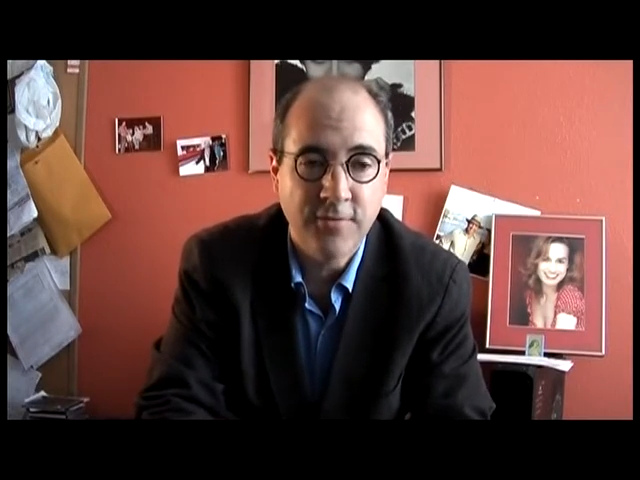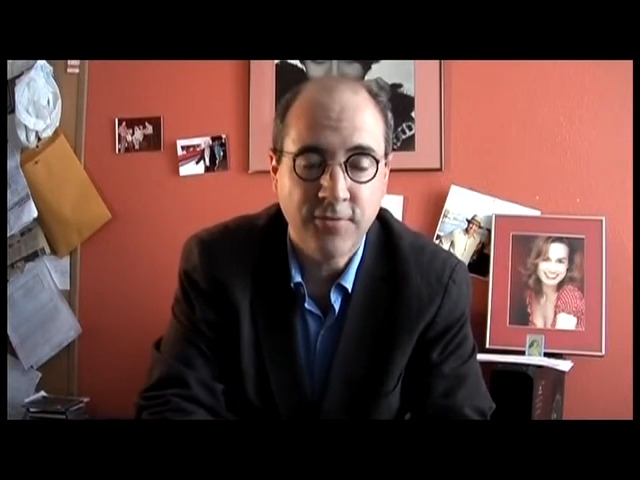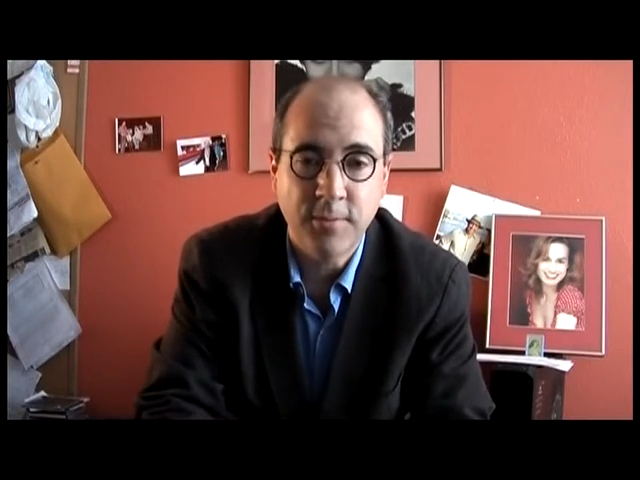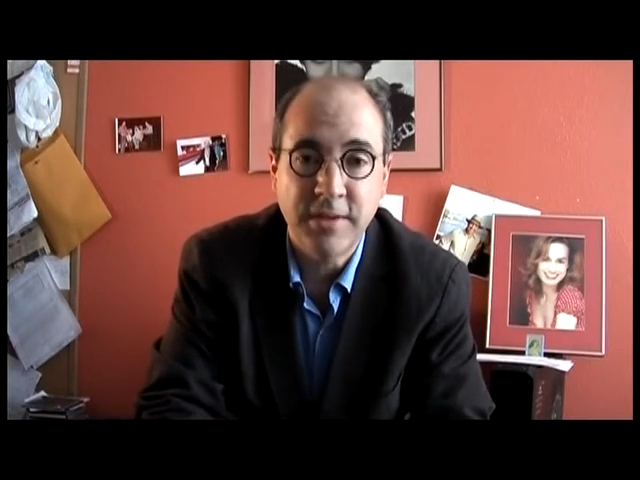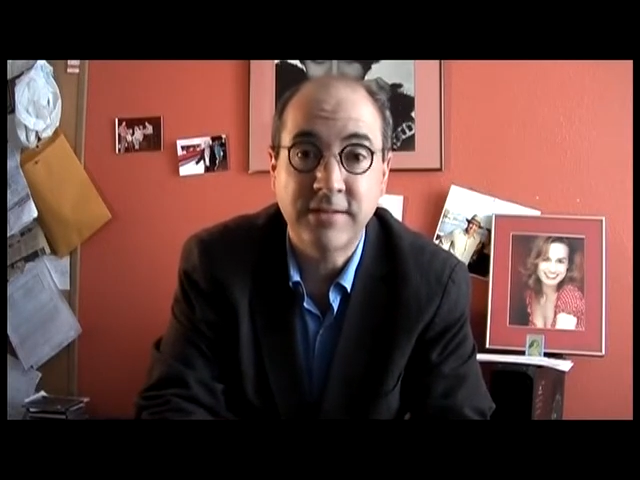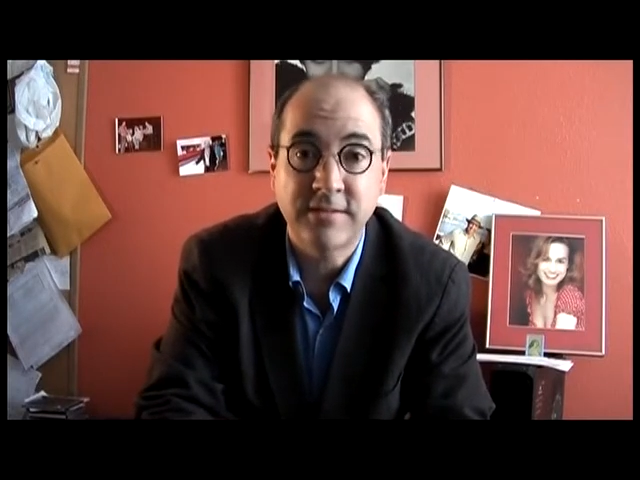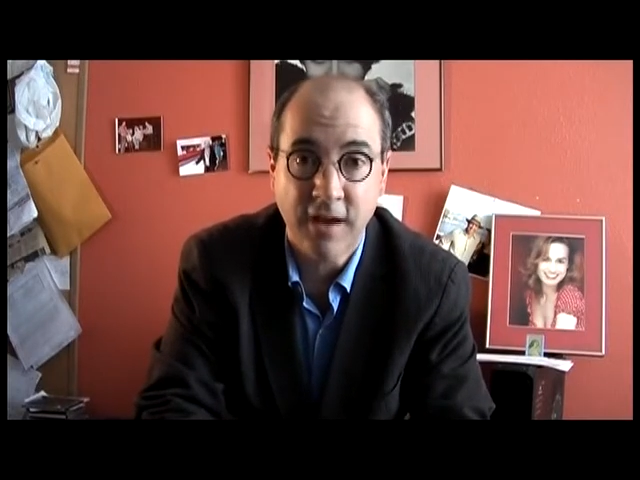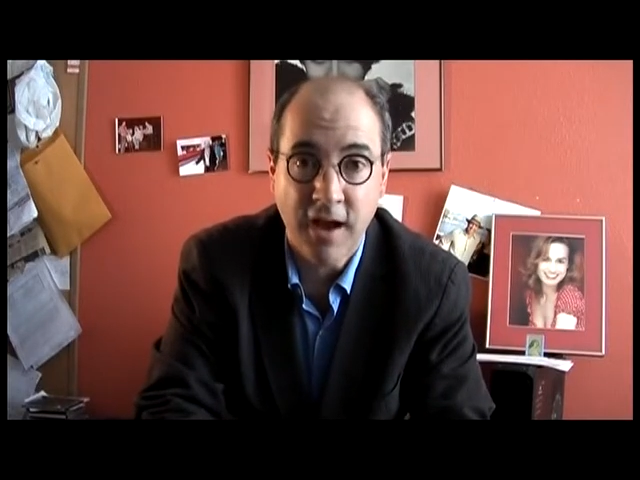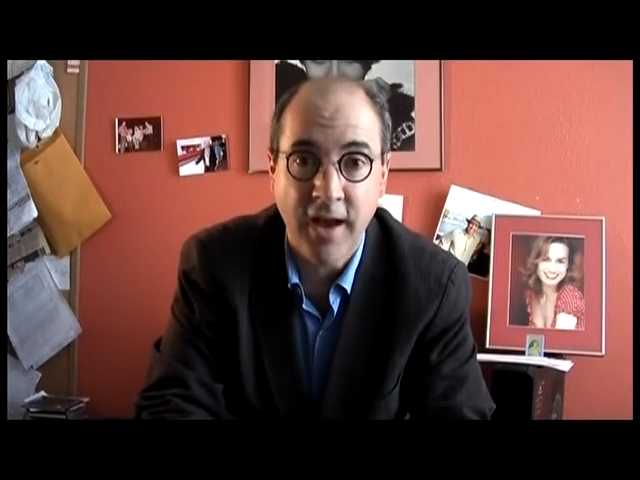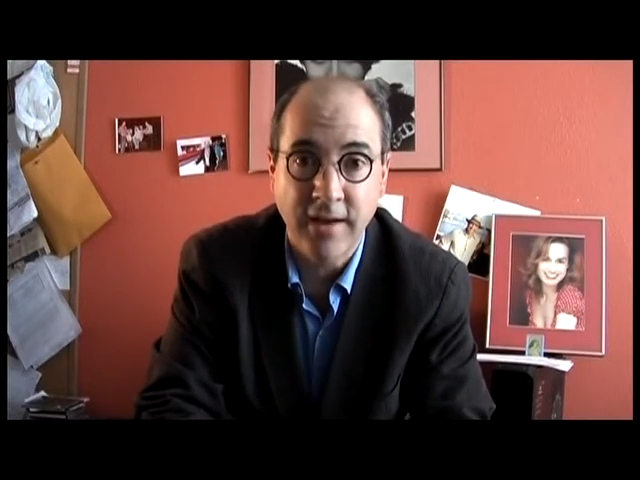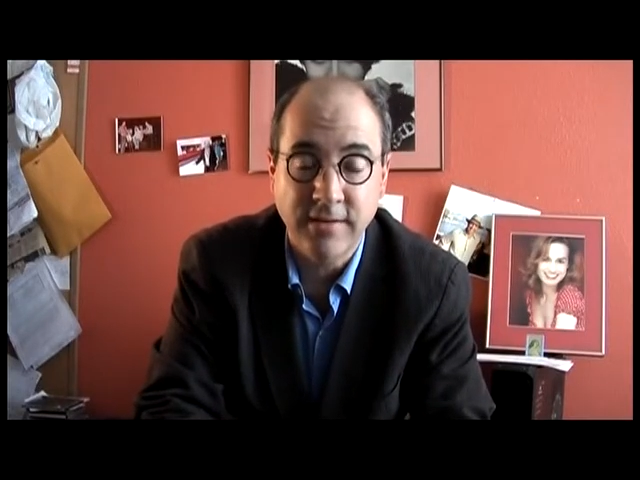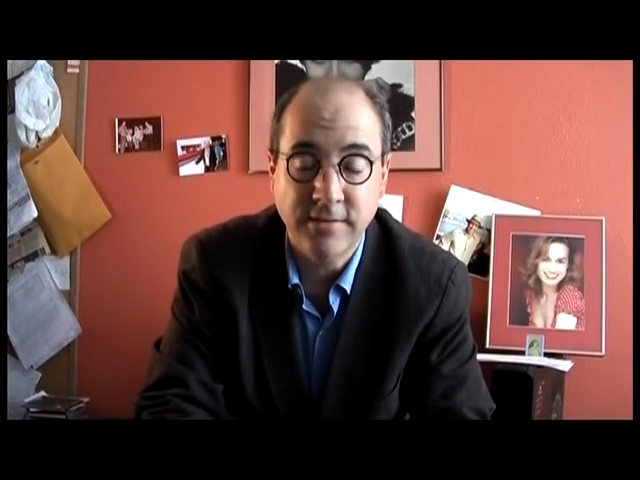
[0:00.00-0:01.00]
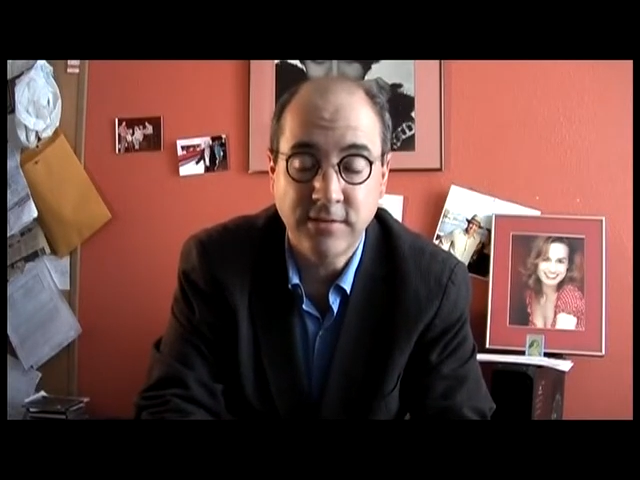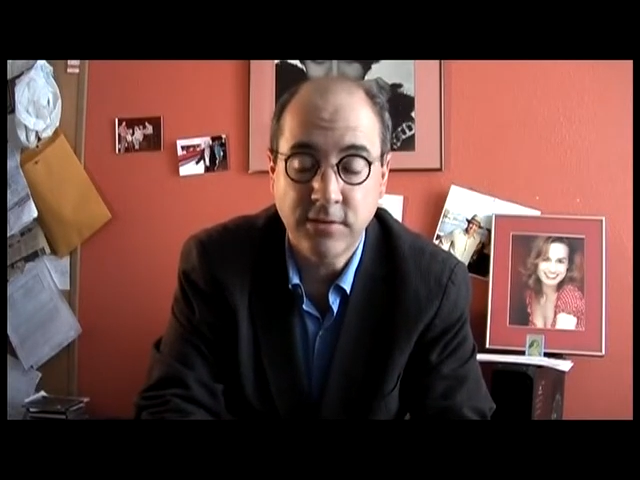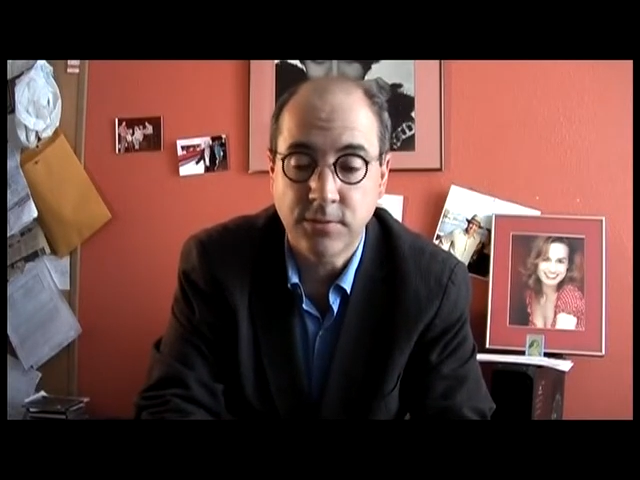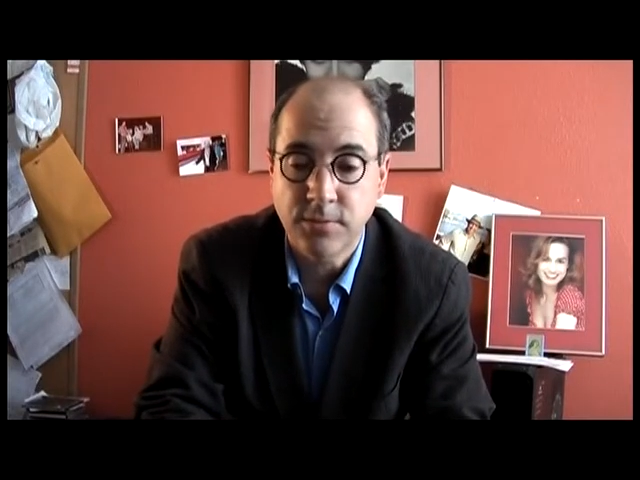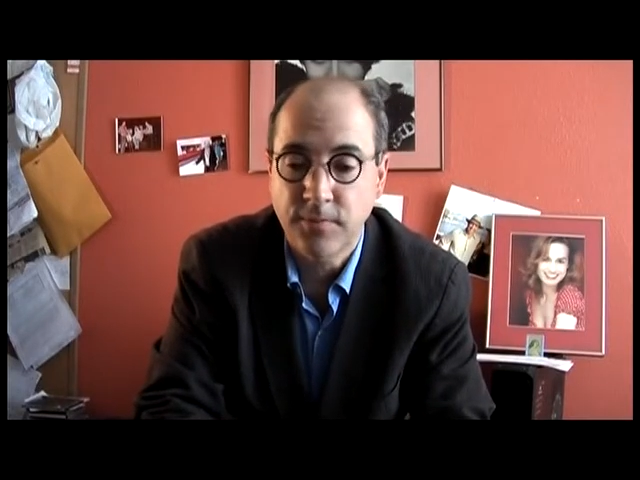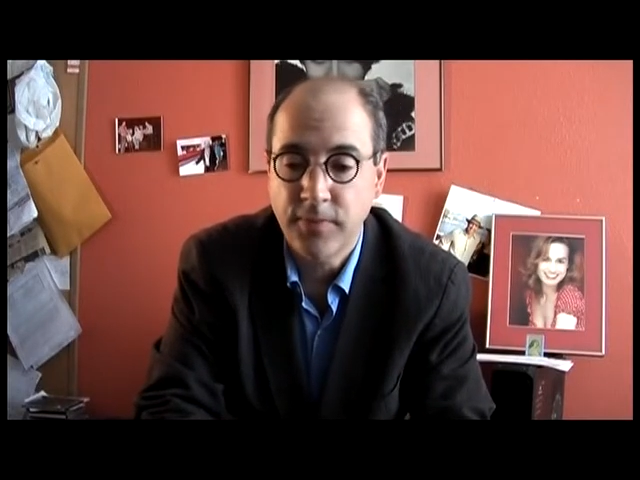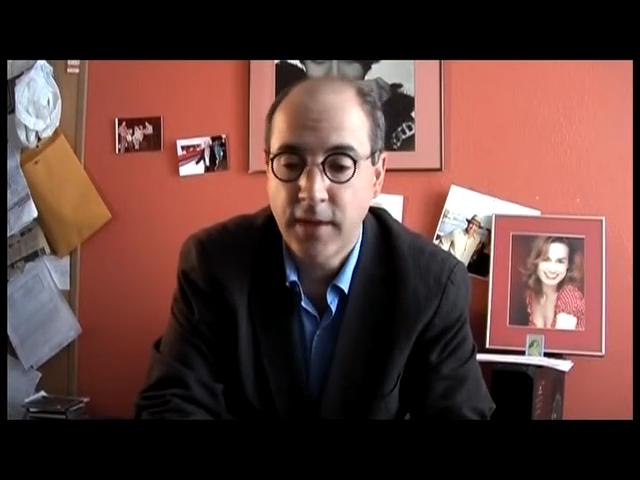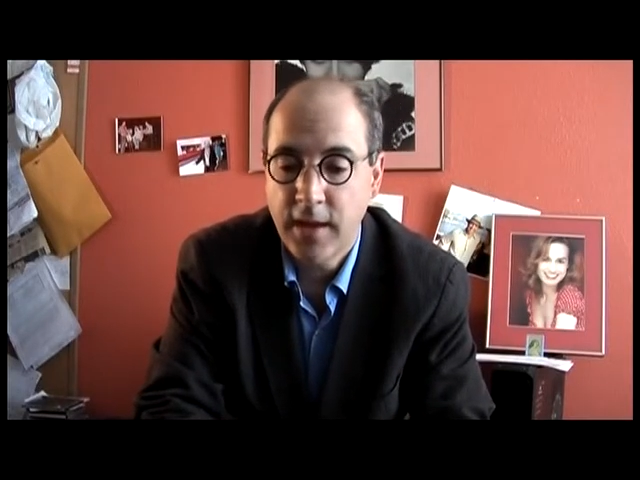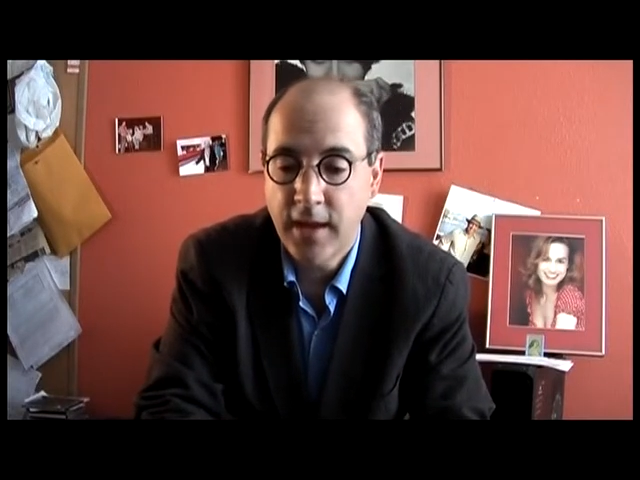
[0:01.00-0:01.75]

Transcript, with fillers: from inside too.